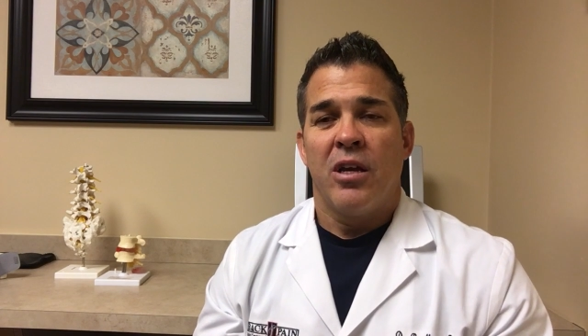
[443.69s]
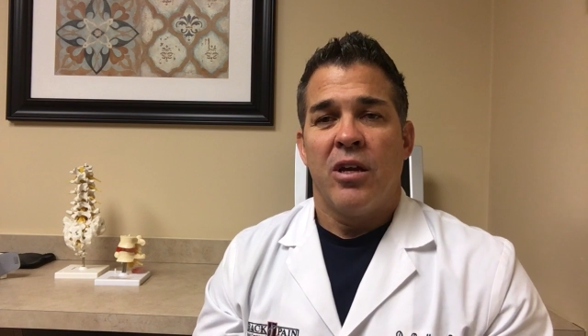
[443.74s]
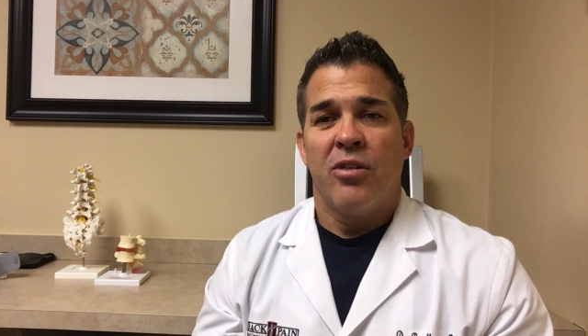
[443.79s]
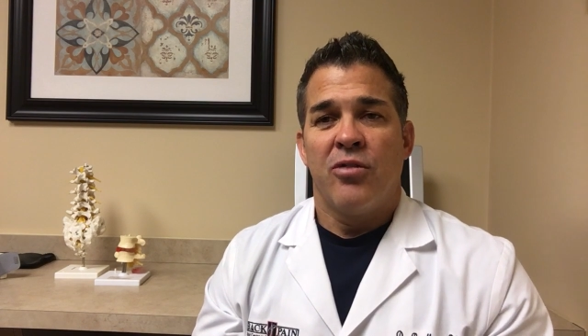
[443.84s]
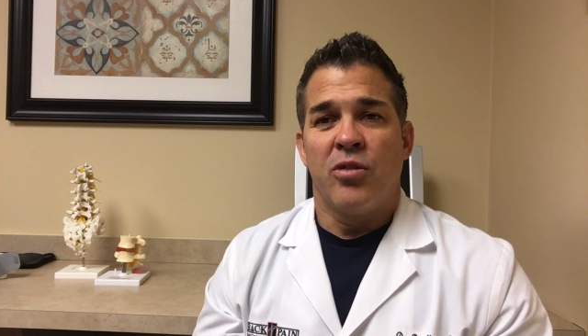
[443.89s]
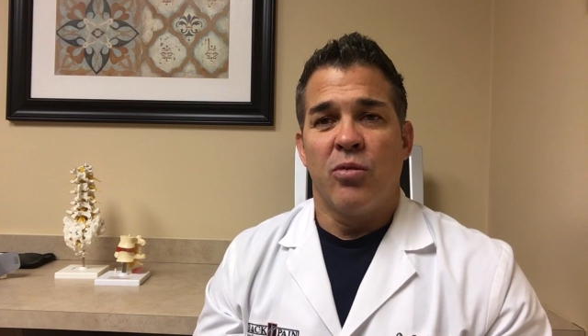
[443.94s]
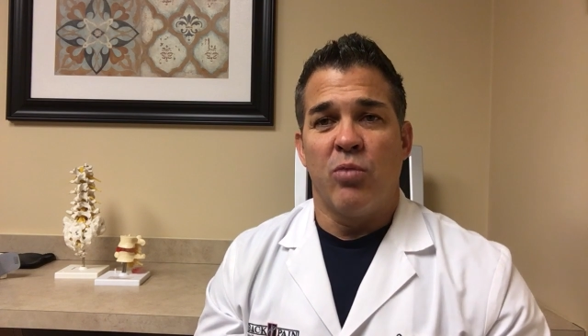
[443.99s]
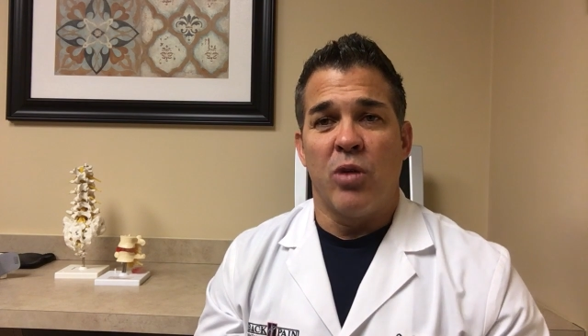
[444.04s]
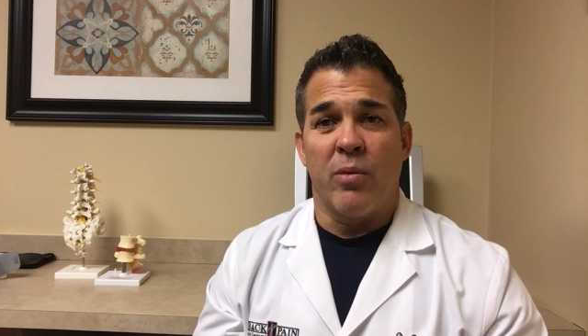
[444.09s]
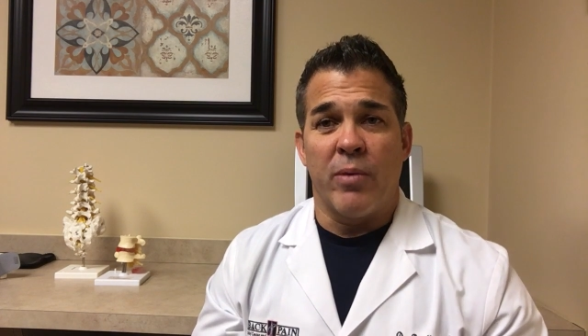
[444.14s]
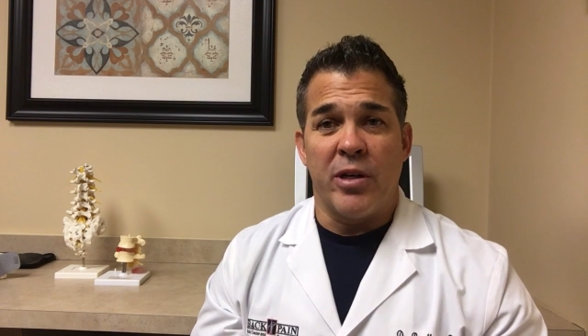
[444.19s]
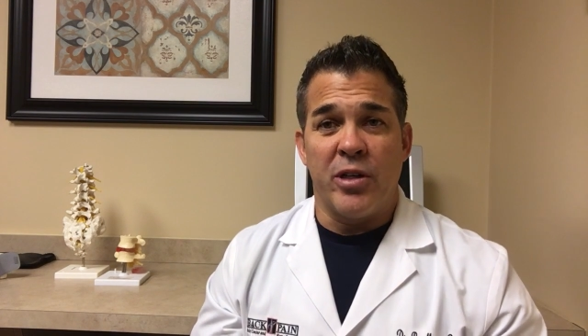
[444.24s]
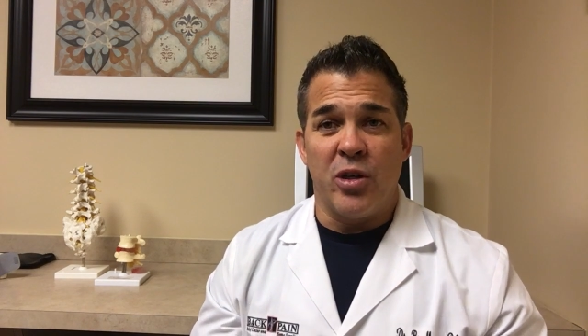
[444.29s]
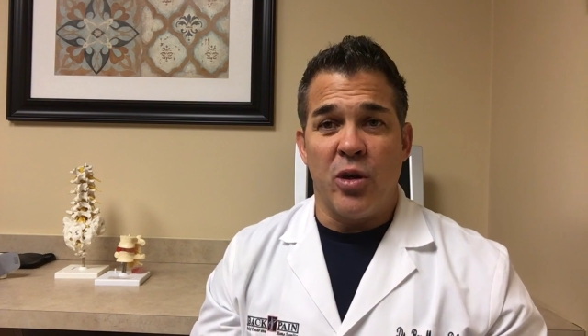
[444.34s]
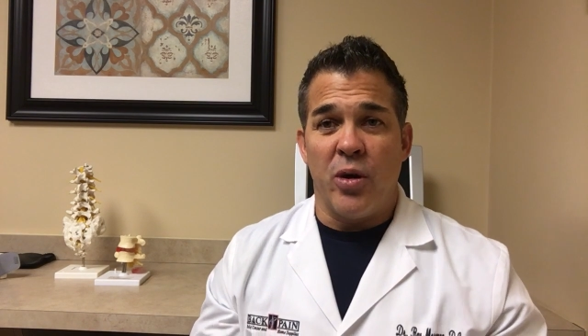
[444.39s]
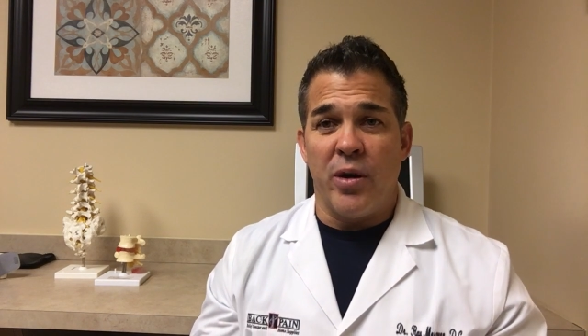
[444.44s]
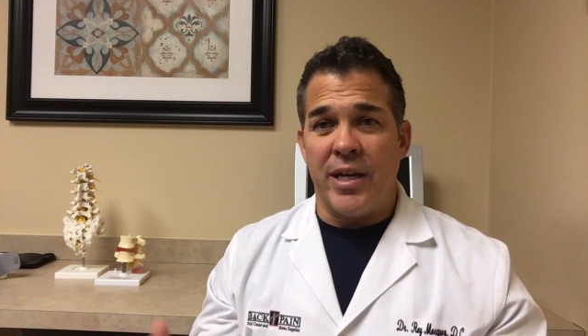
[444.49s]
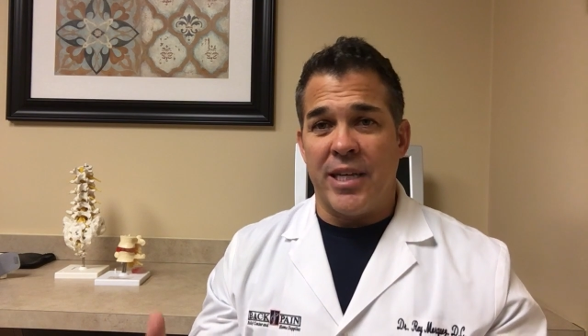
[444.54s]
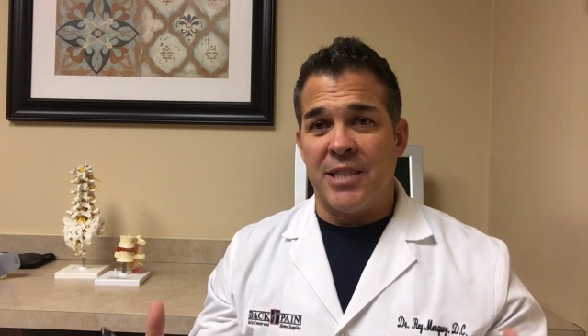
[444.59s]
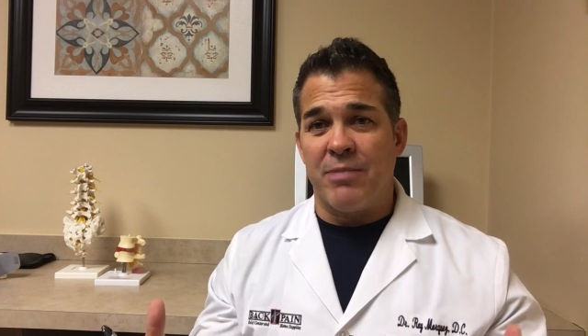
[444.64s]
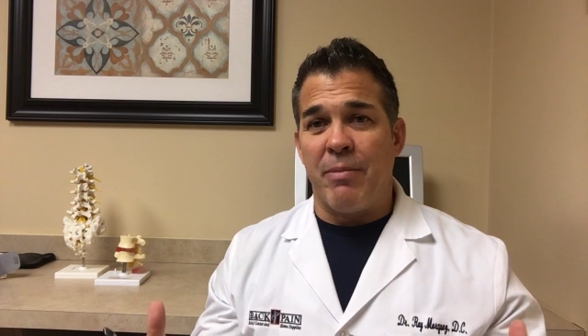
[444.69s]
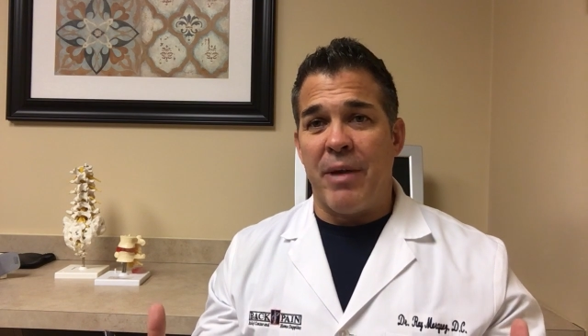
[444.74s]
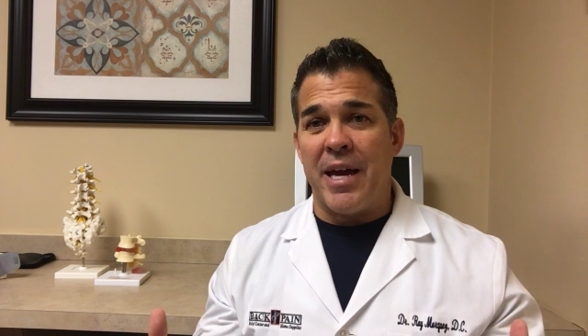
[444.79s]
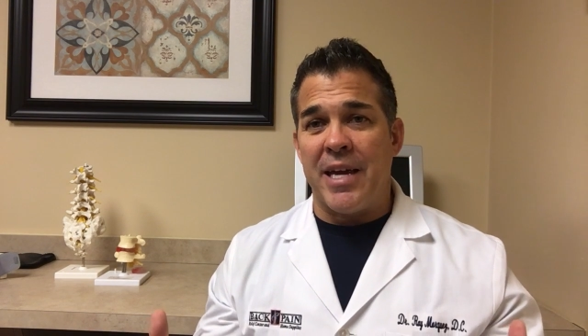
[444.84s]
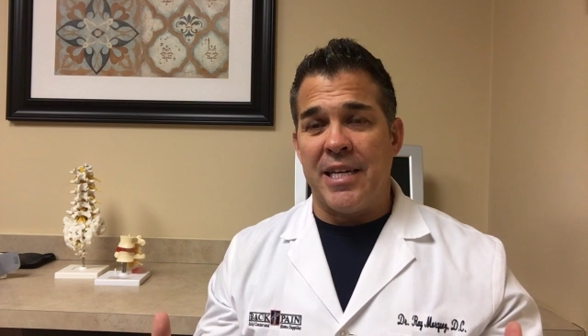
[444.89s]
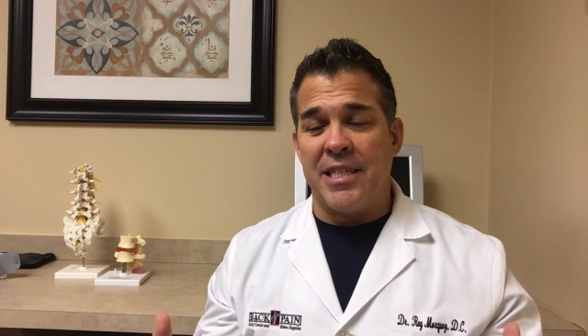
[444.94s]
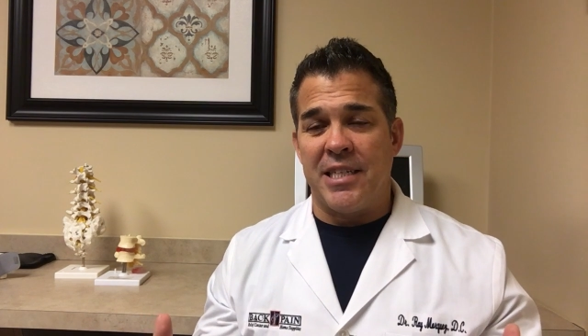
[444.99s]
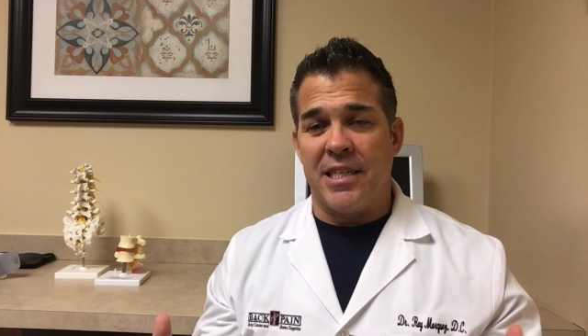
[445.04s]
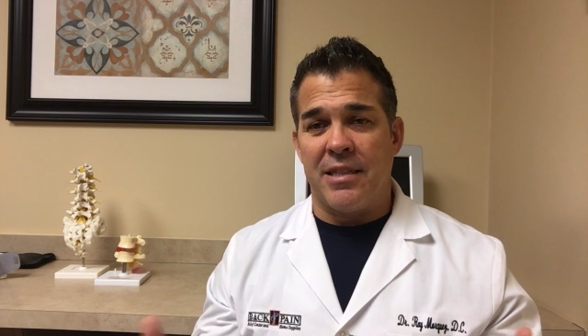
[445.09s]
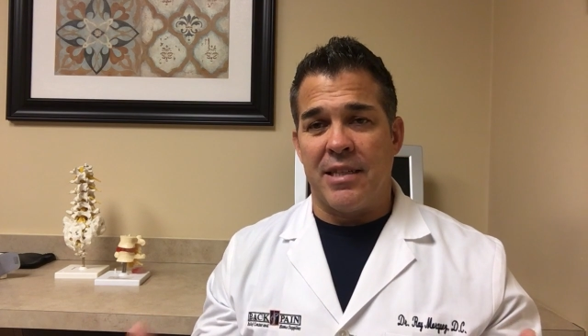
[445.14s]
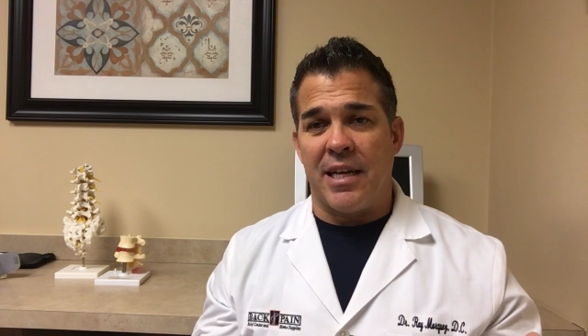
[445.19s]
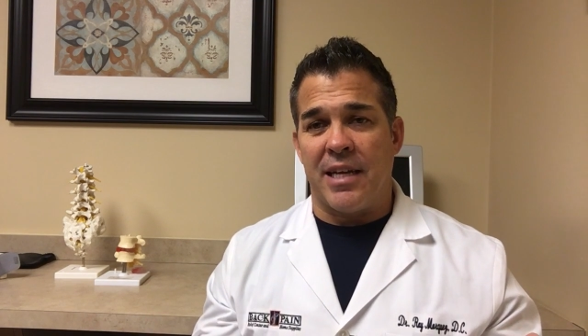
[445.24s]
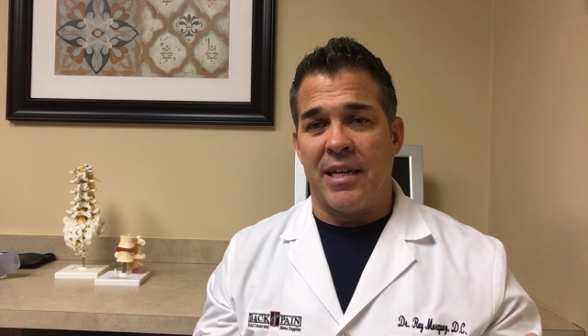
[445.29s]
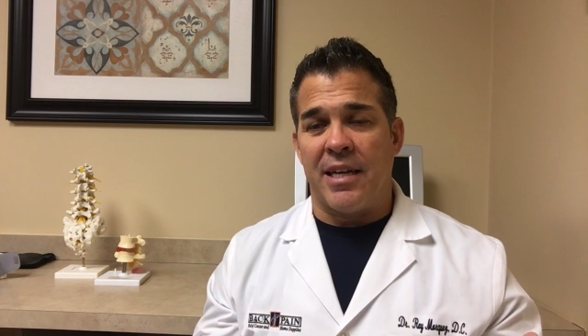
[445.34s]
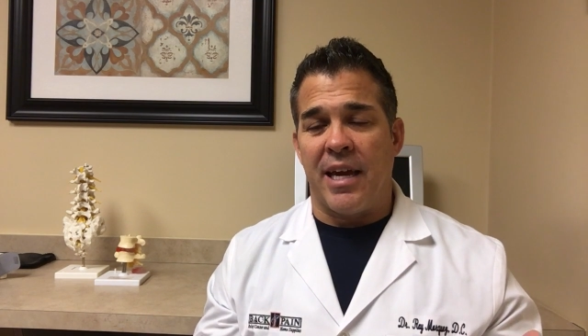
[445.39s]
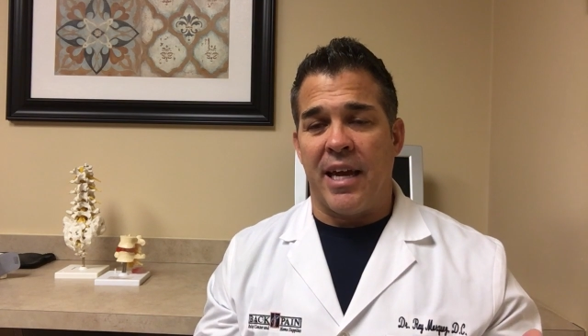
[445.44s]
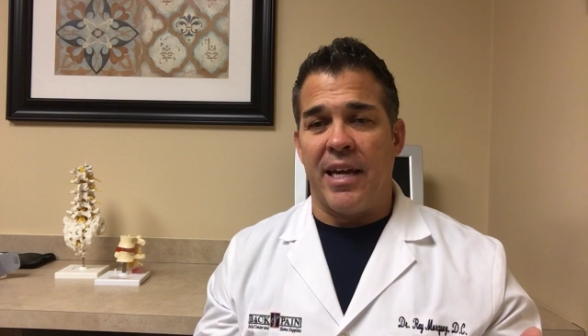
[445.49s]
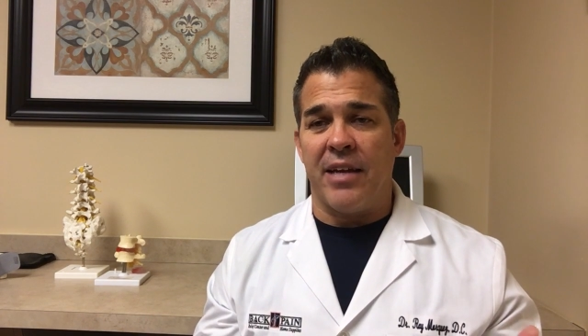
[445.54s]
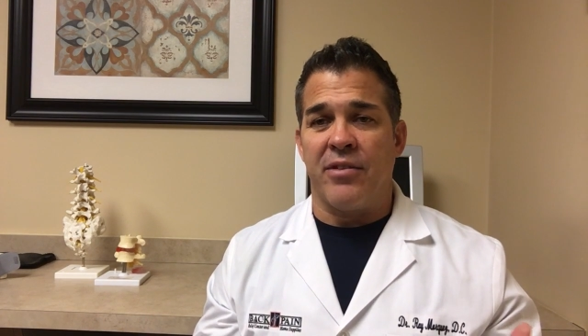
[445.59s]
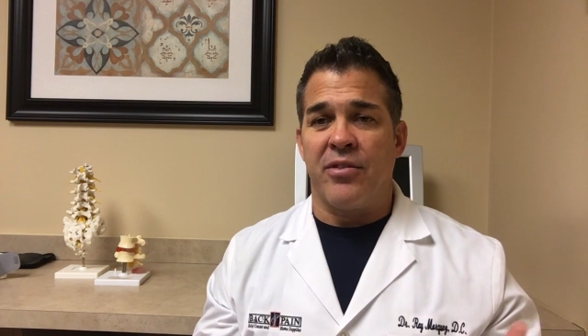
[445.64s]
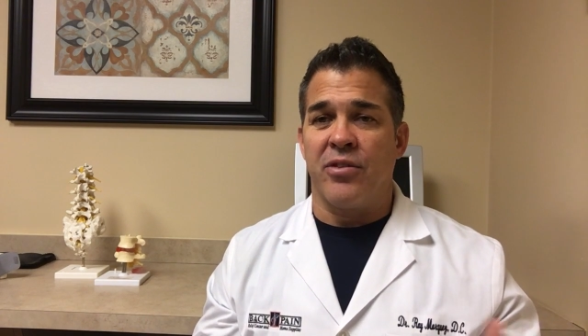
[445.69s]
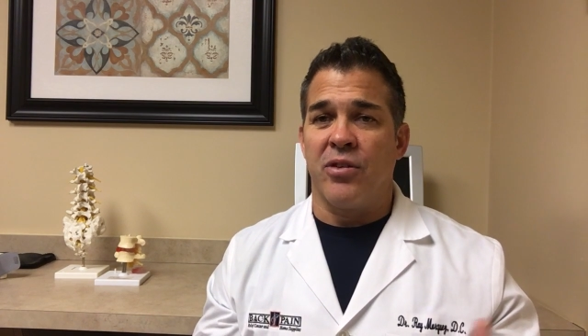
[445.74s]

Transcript: So what we're doing is managing that case.